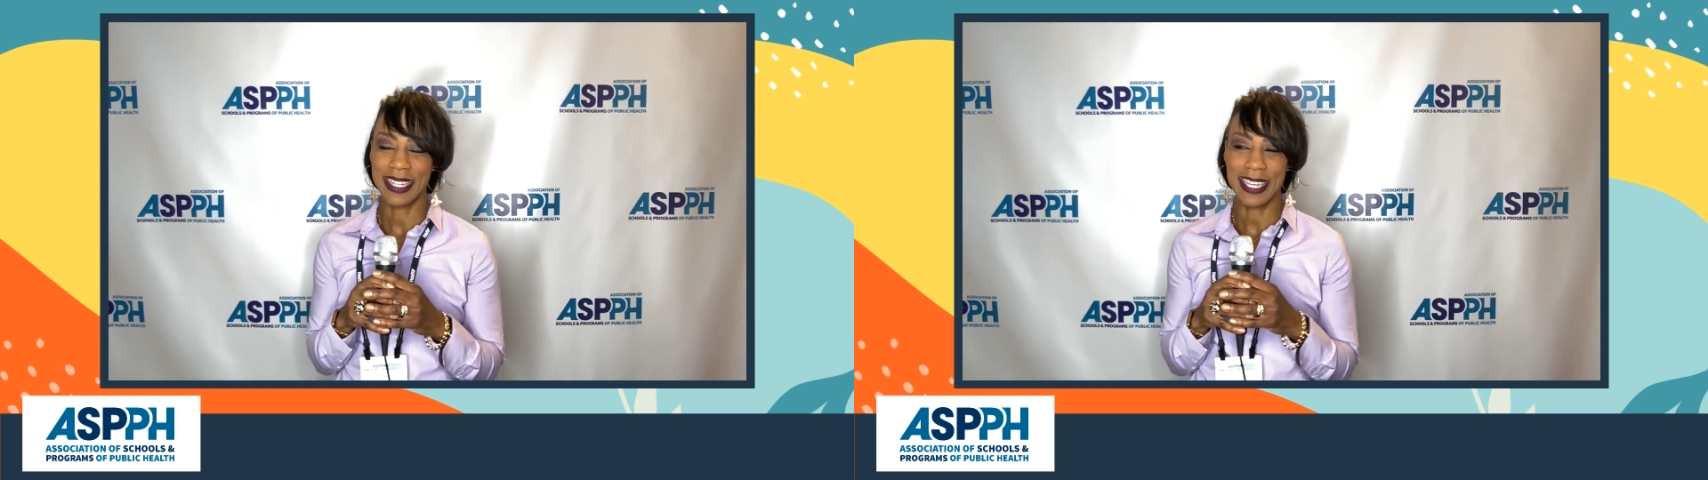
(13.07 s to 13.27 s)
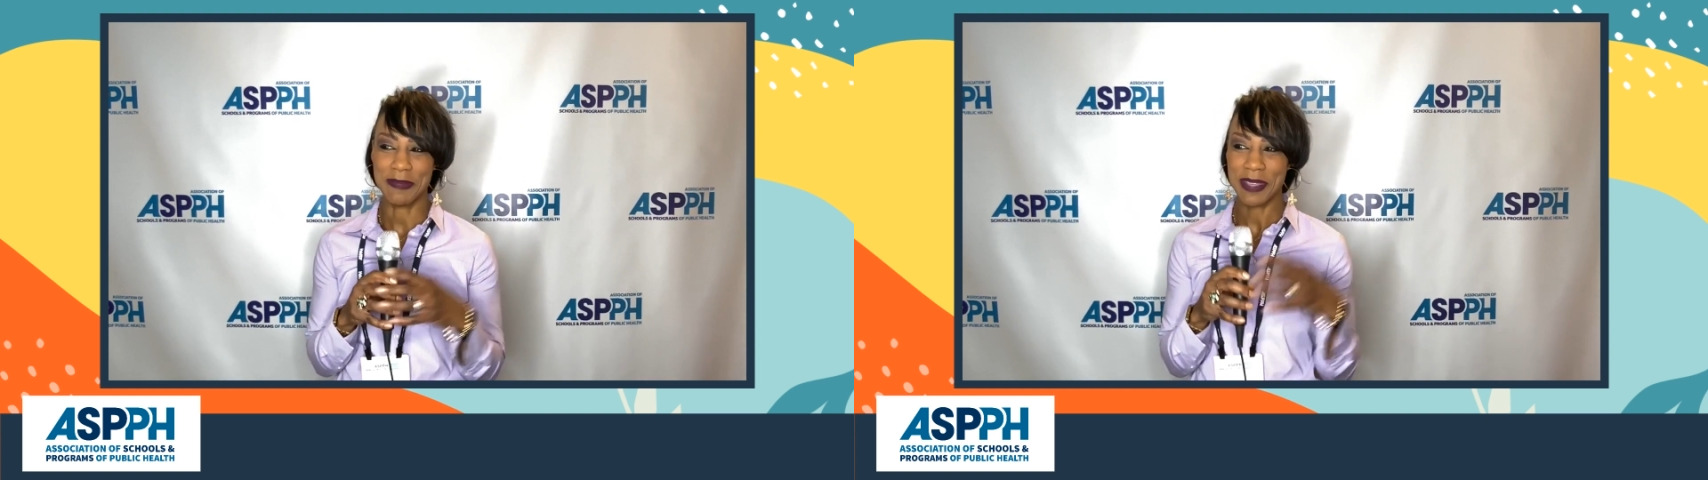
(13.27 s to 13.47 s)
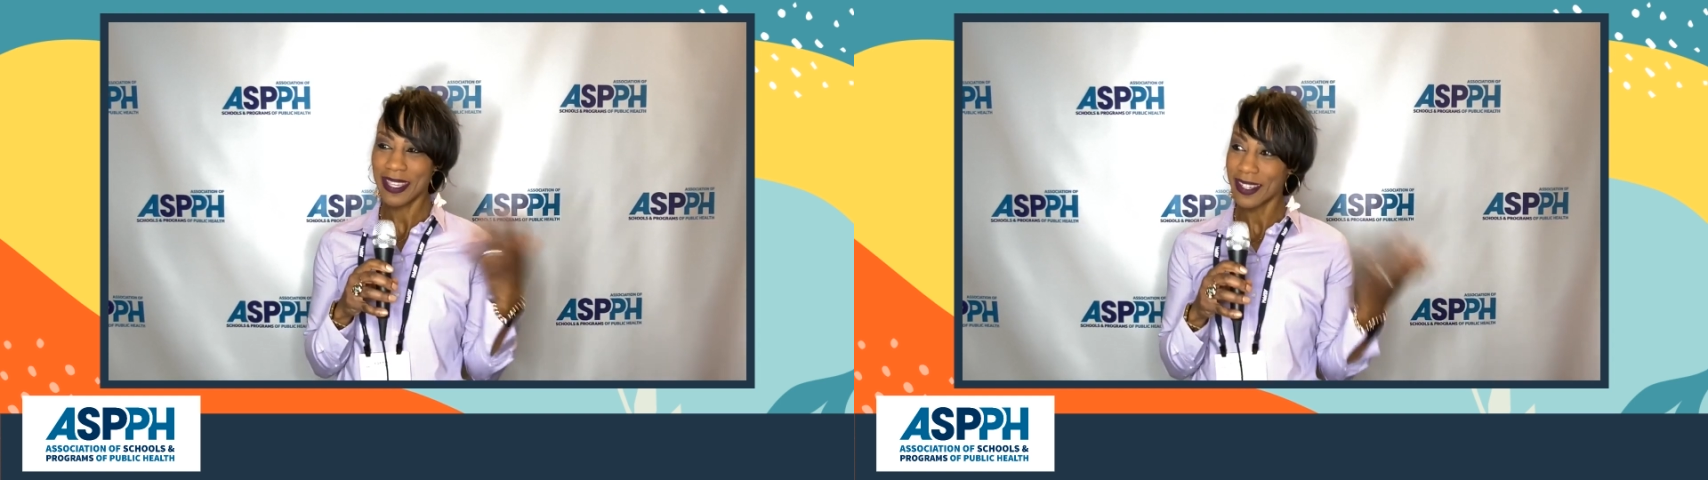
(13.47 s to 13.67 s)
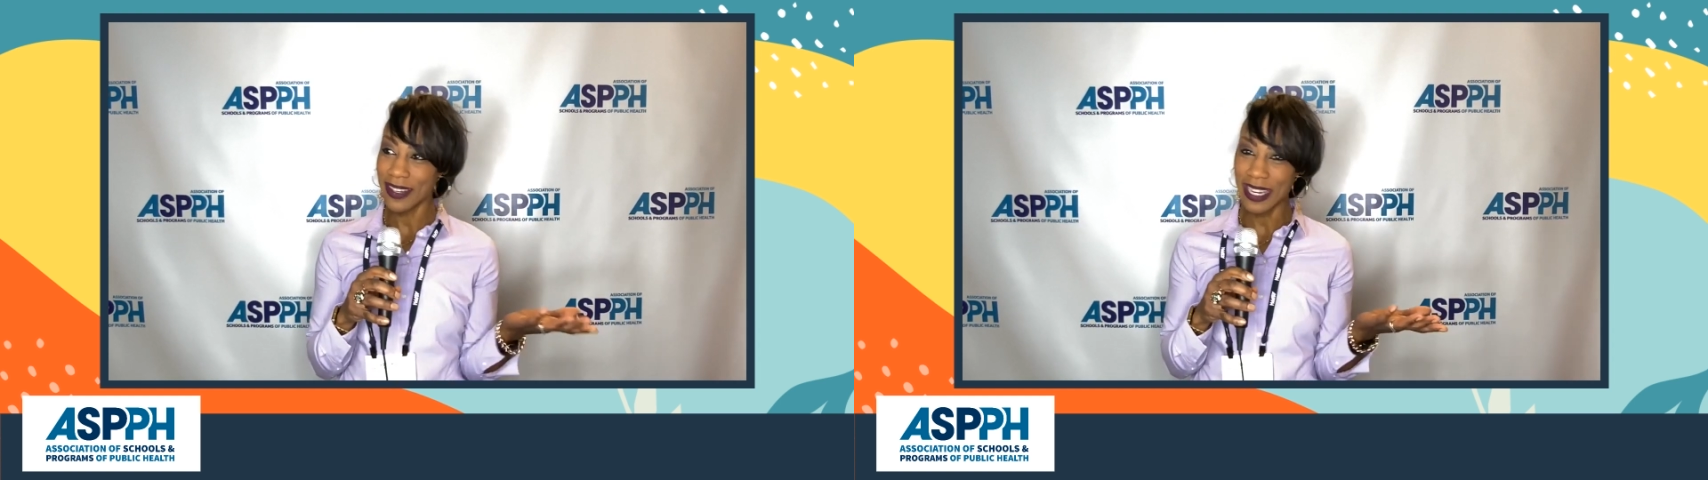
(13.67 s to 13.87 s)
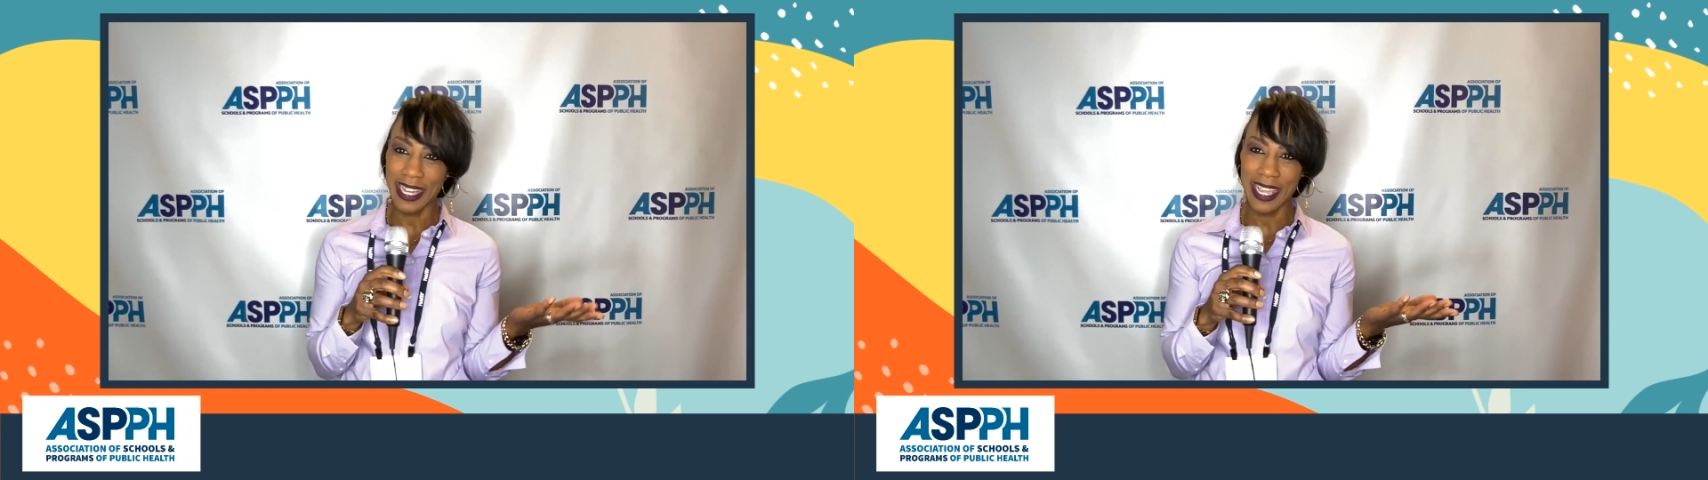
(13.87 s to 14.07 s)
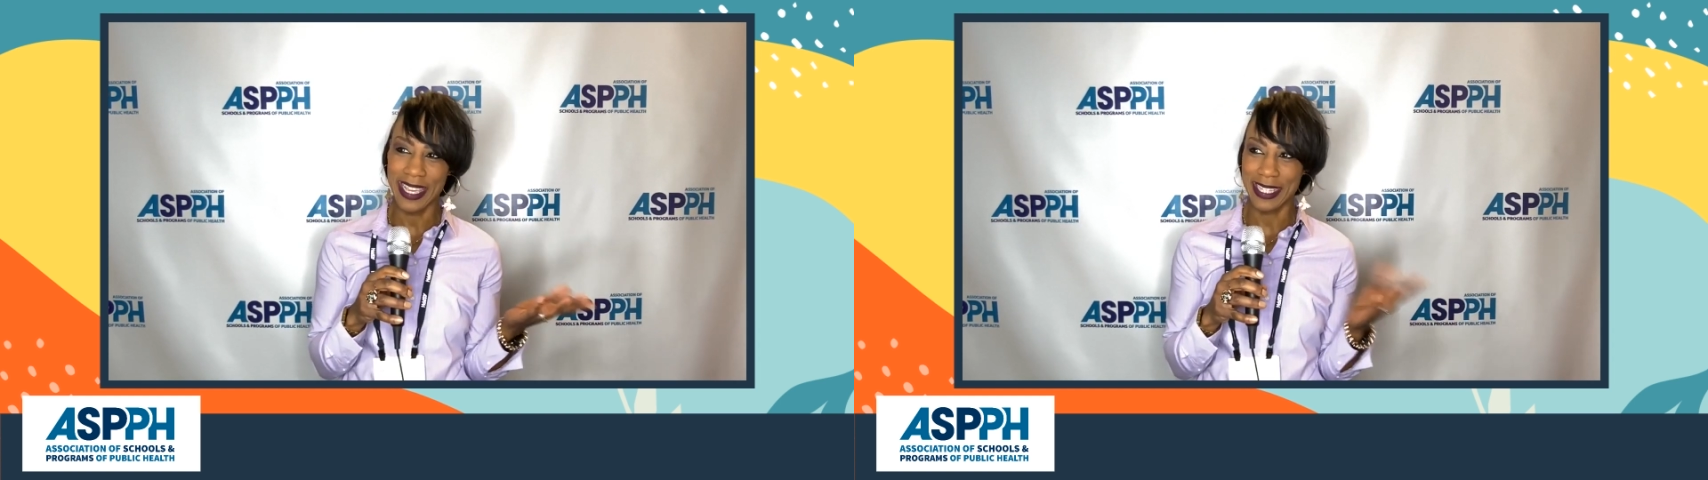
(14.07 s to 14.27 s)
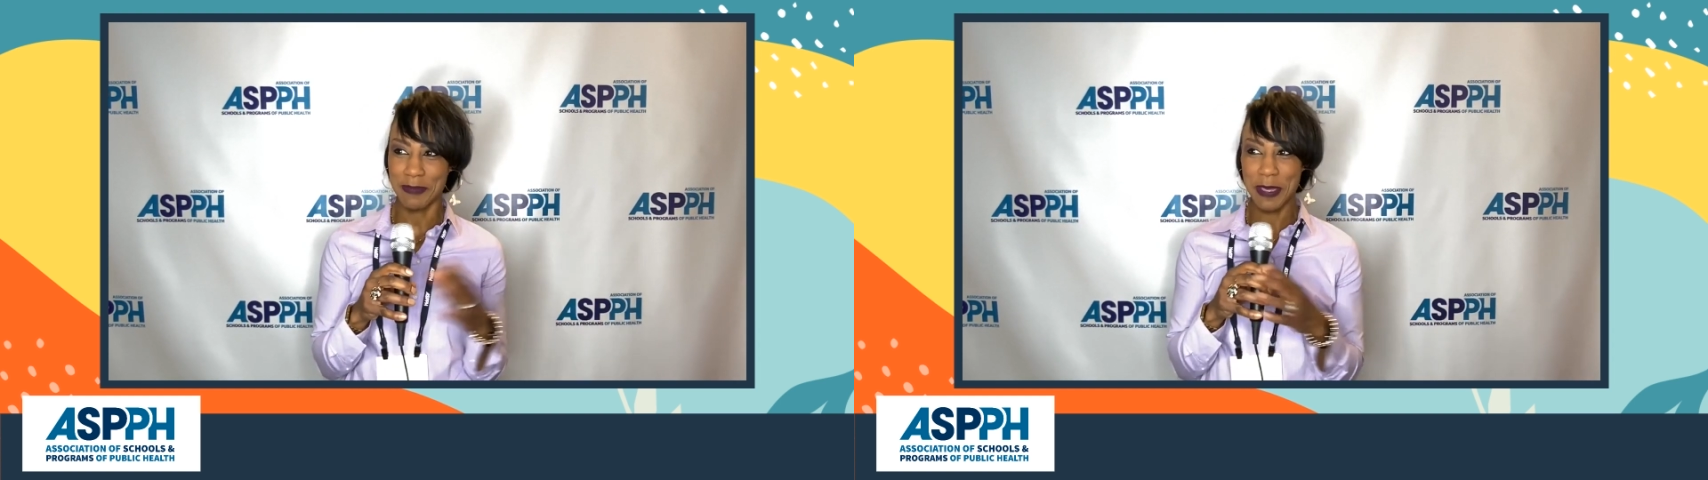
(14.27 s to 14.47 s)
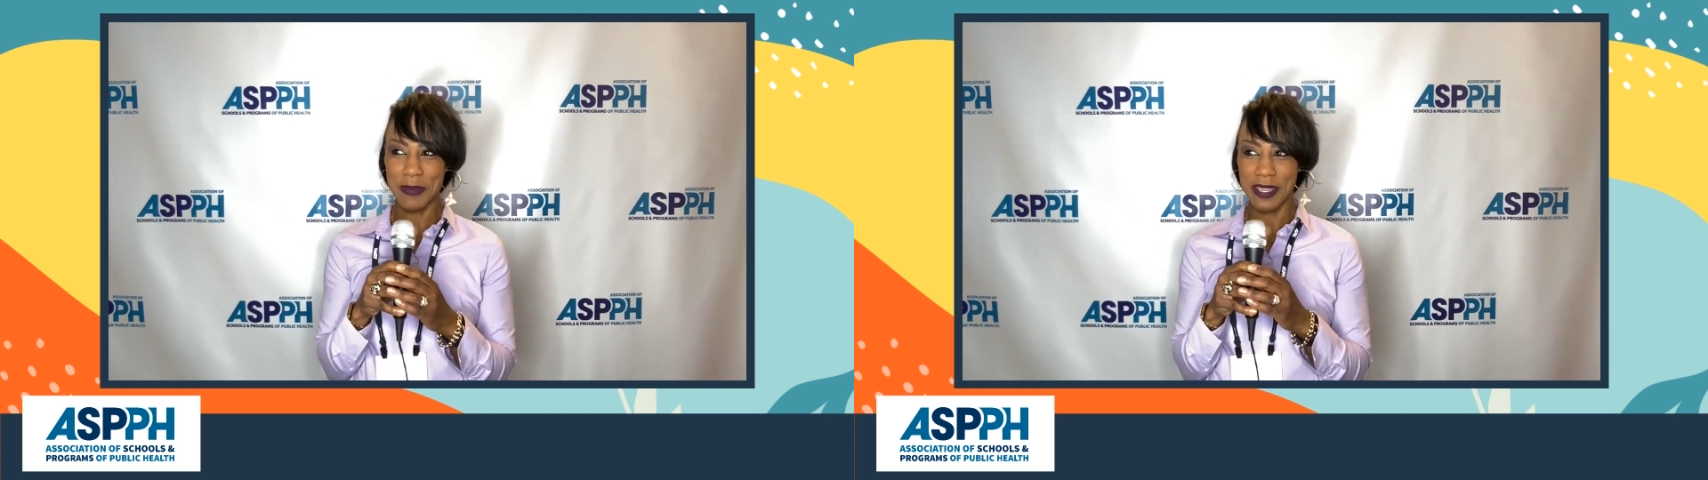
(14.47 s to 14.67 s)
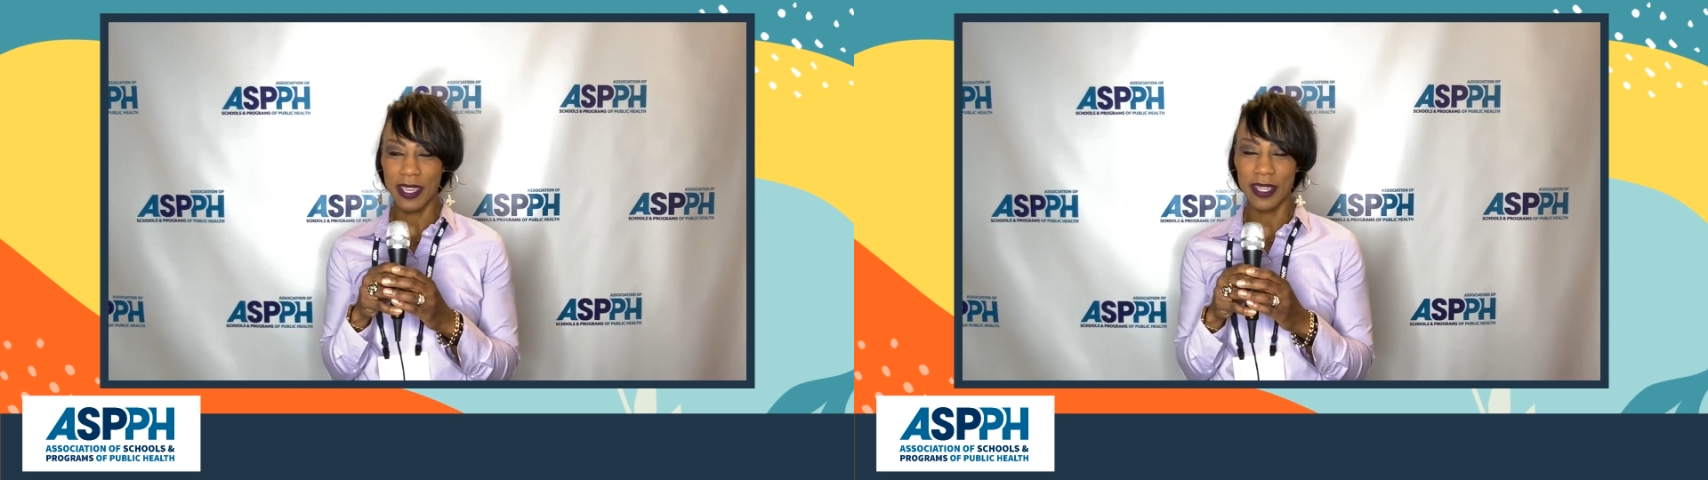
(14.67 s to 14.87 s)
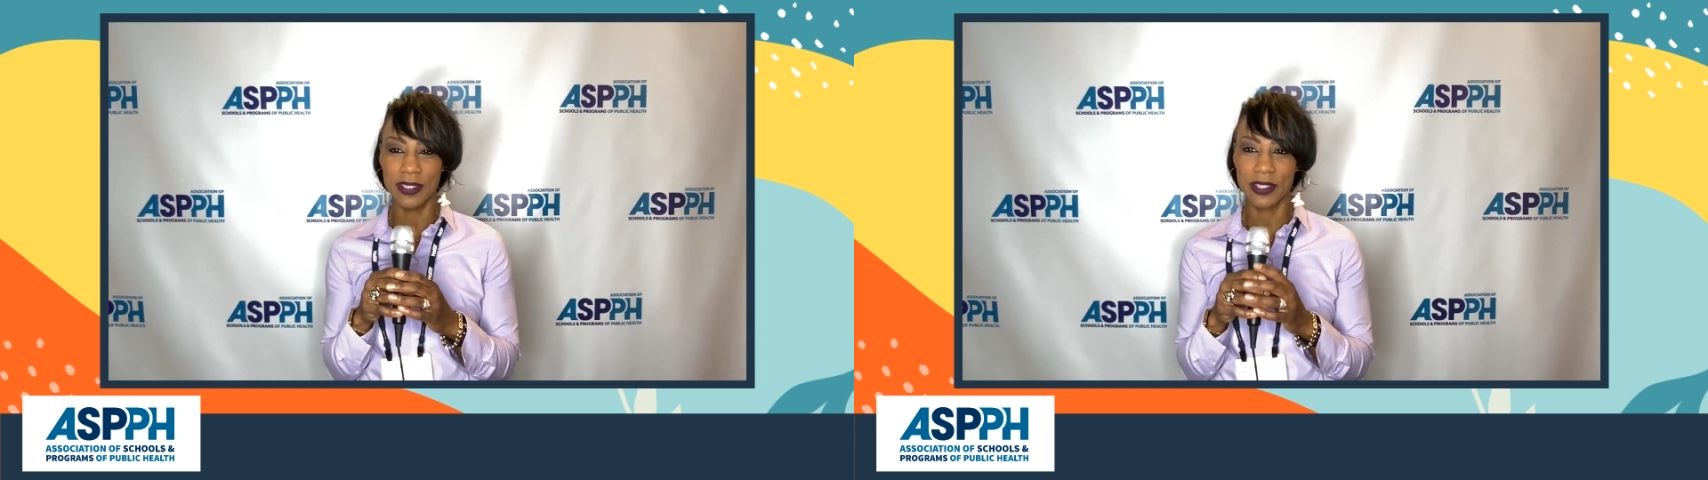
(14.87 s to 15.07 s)
am here at
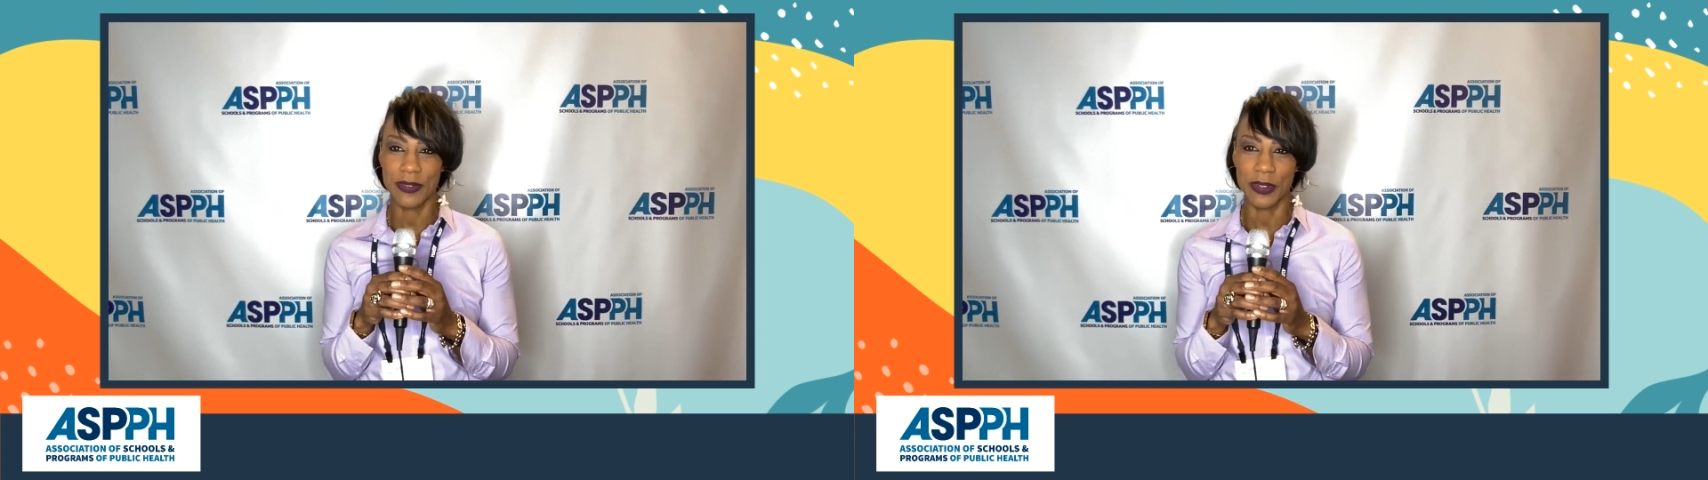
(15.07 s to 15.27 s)
ASPPH